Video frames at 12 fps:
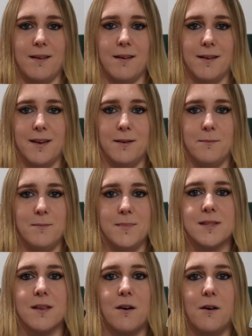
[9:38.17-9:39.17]

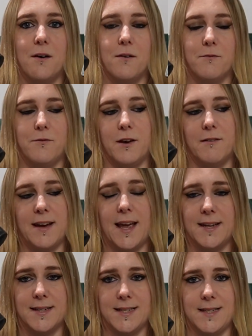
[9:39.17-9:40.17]
items are very
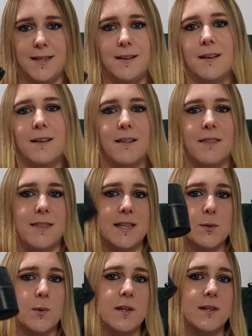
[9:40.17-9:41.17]
handy.
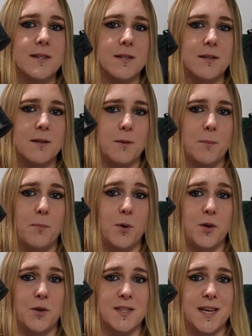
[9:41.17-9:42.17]
This one to
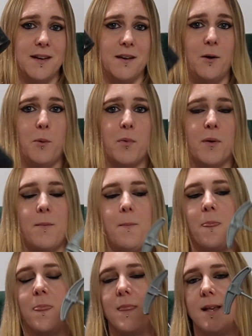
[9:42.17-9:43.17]
put your tent up,
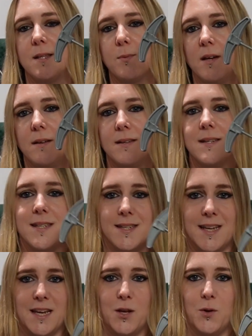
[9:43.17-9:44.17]
this one to
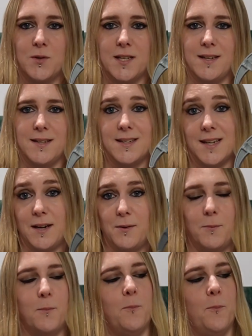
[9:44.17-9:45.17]
take your tent
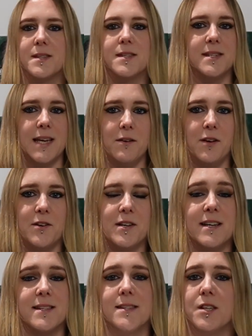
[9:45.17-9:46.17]
down. So Download
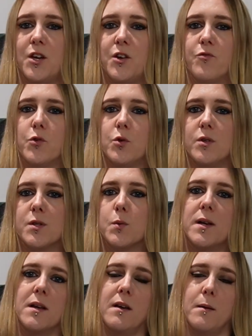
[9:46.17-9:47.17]
has certain rules
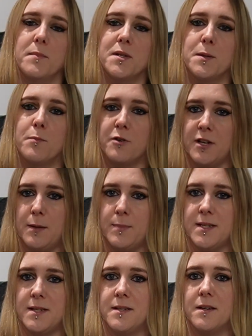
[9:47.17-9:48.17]
when it comes to
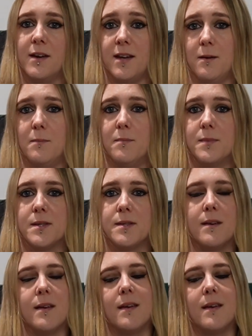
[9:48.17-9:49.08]
prohibited items,